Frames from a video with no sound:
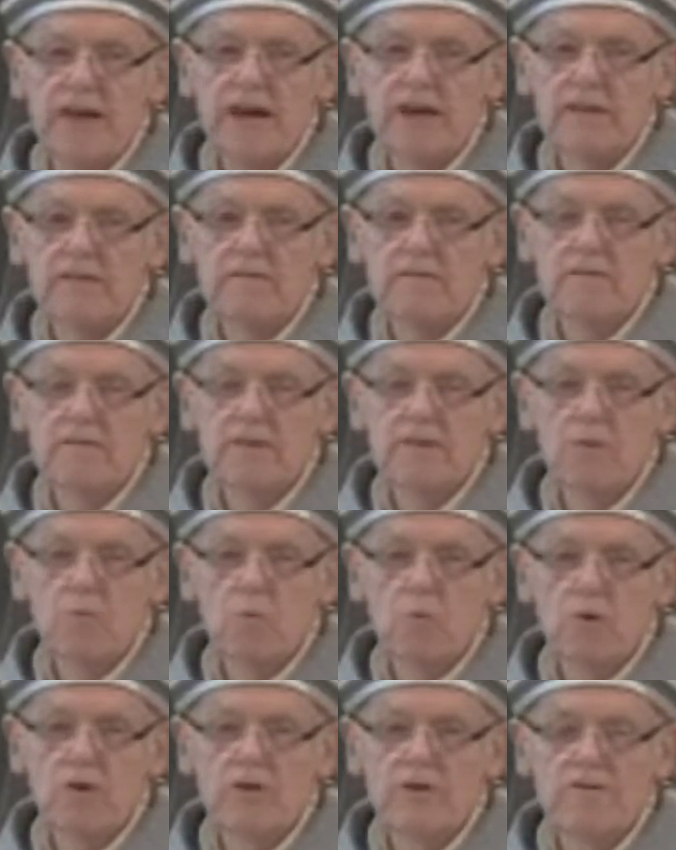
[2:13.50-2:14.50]
that the
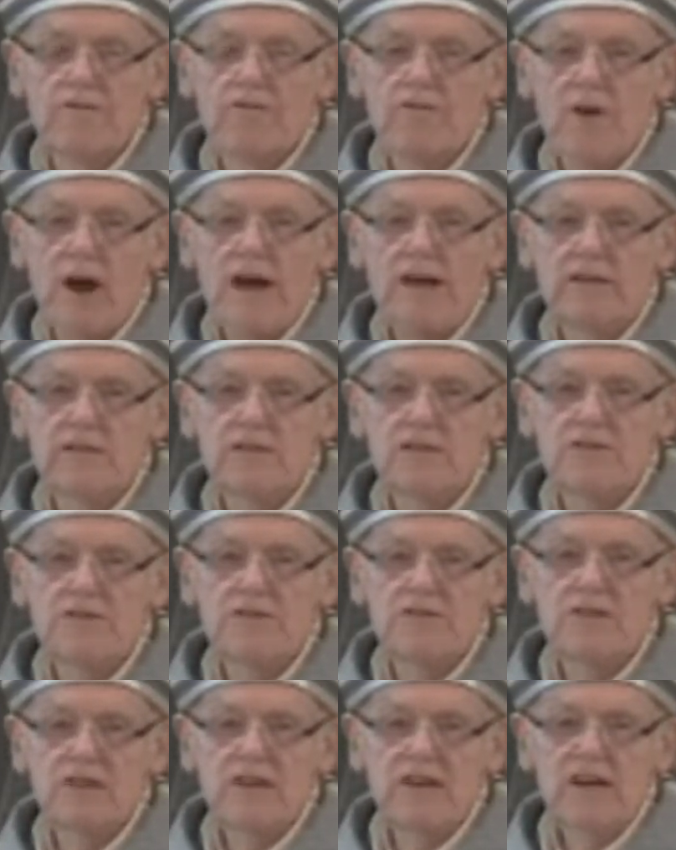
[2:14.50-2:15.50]
word
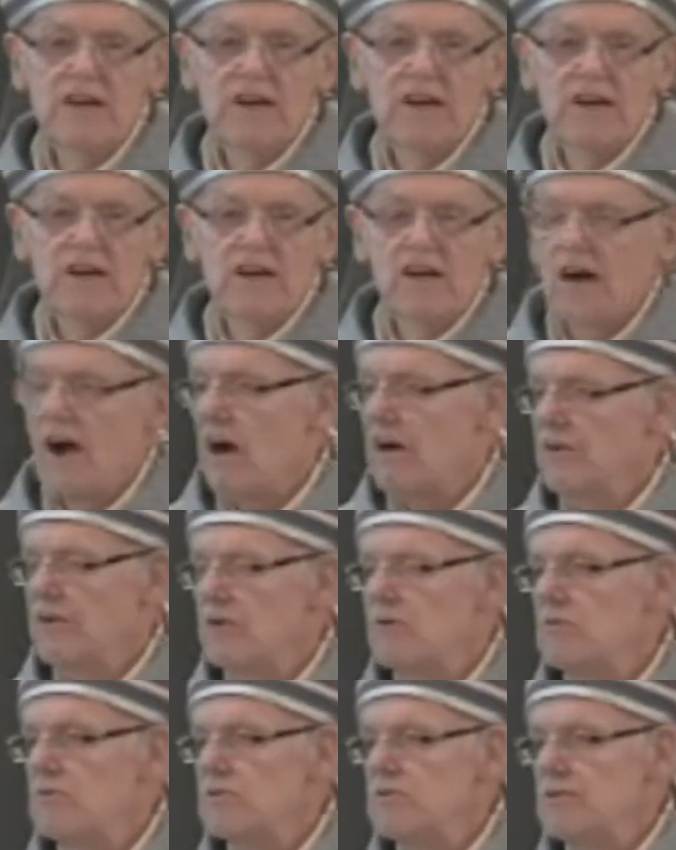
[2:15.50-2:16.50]
friends are
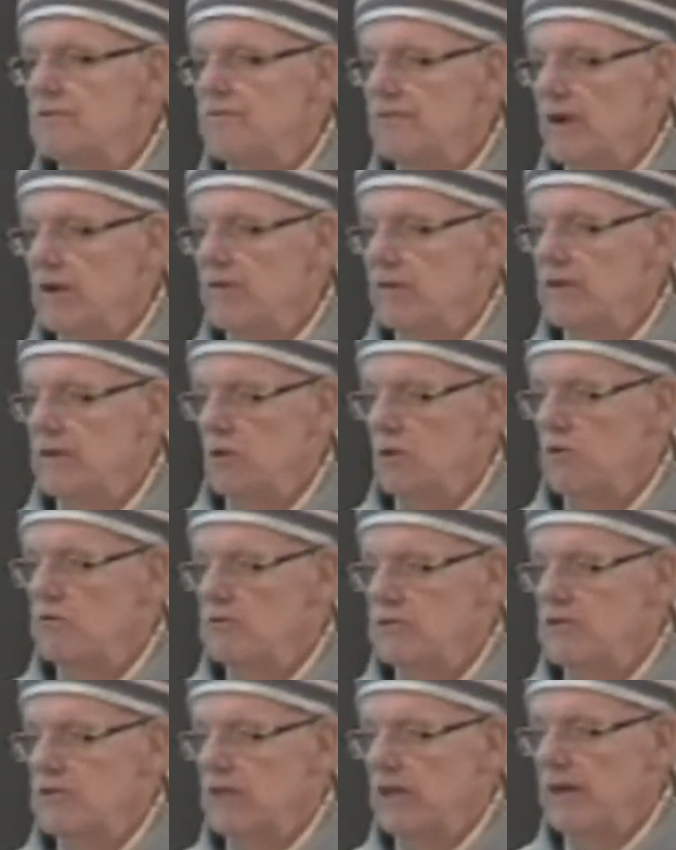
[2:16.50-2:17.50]
used very
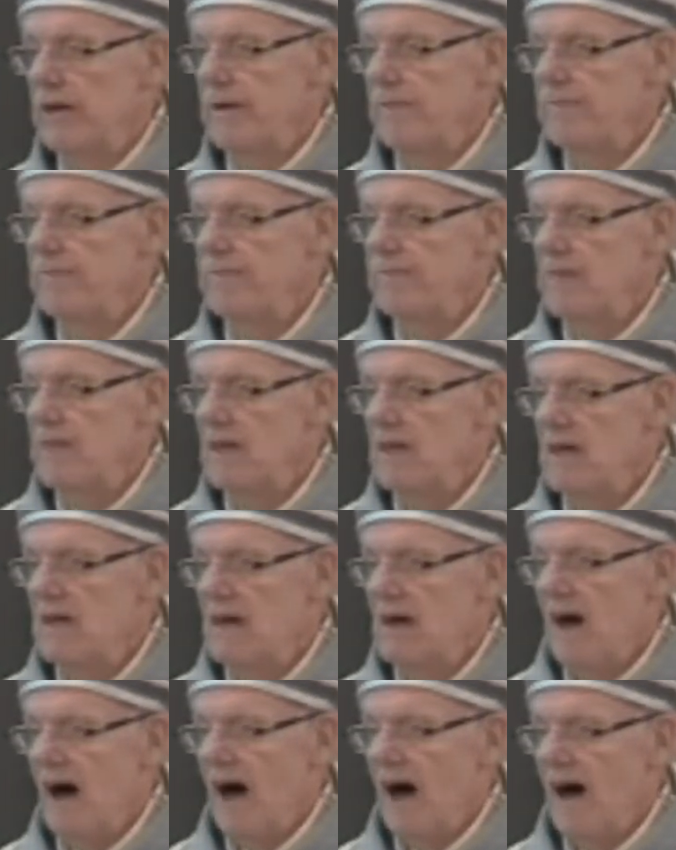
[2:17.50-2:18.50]
loosely.
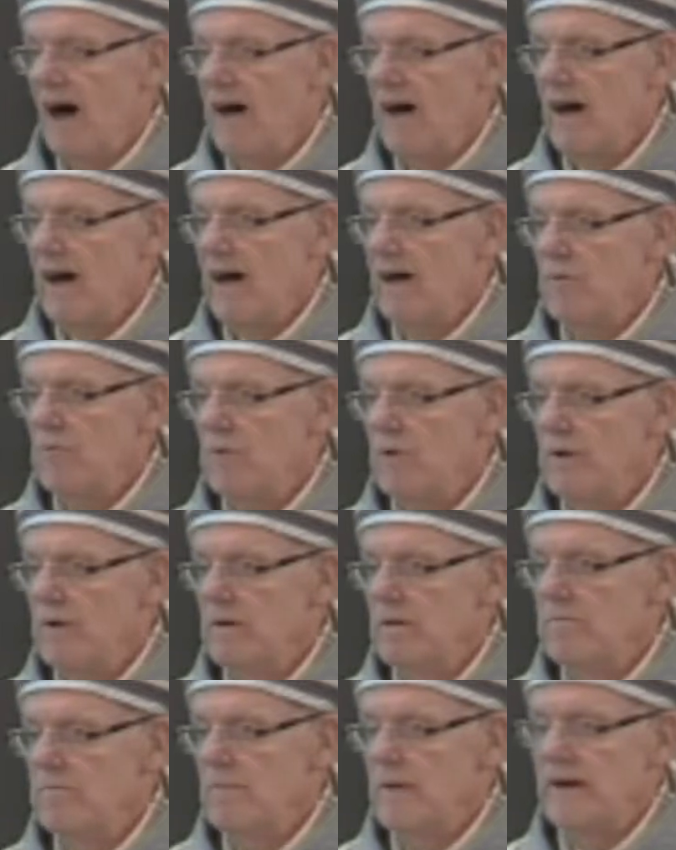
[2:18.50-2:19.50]
And
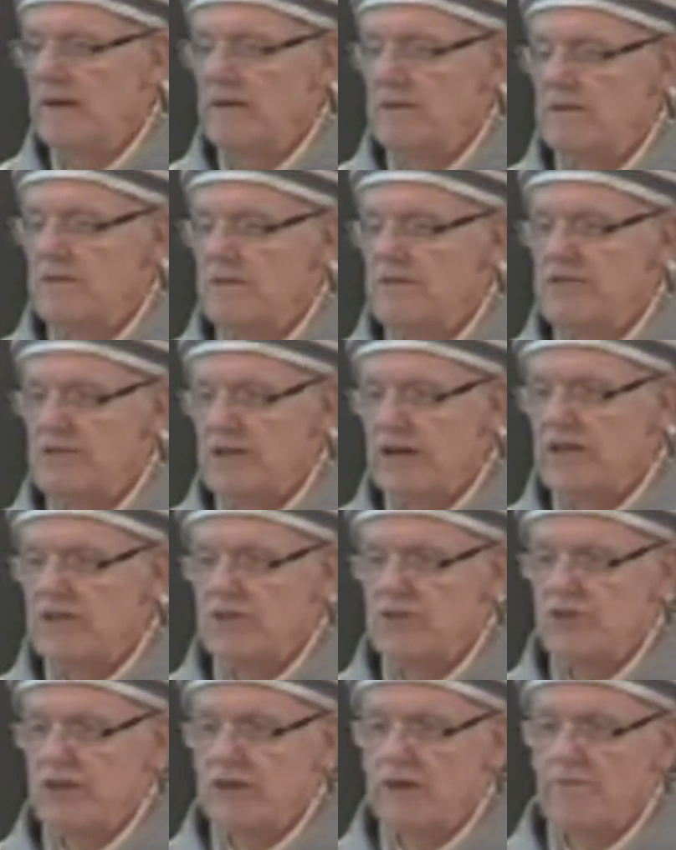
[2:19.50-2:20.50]
we make a
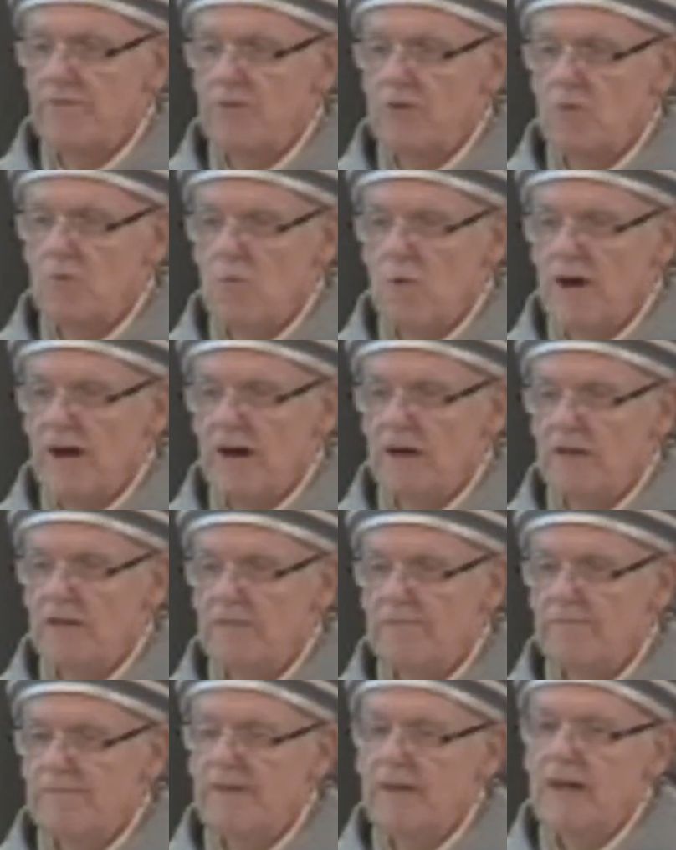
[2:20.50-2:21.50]
distinction, if you
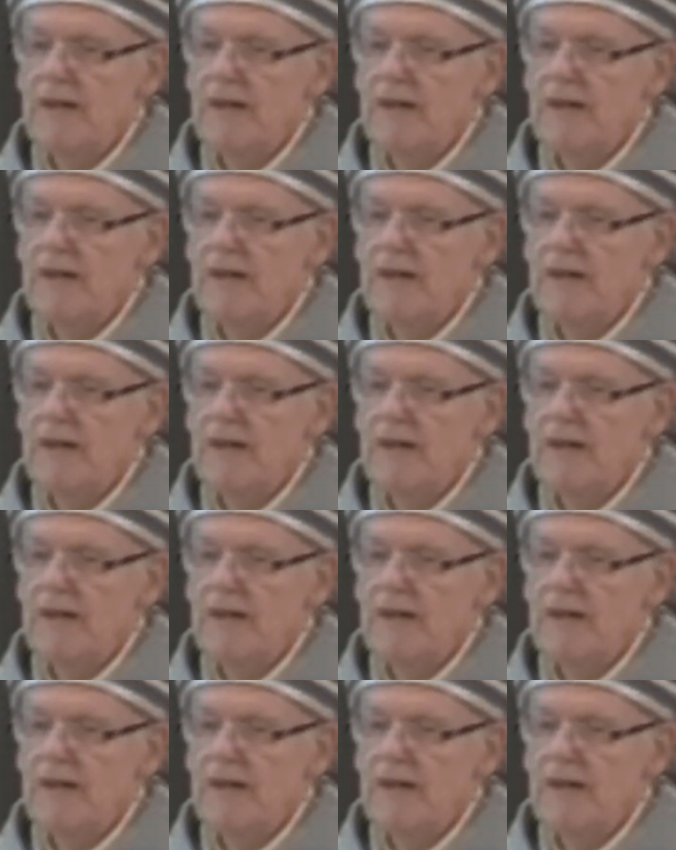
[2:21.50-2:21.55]
will,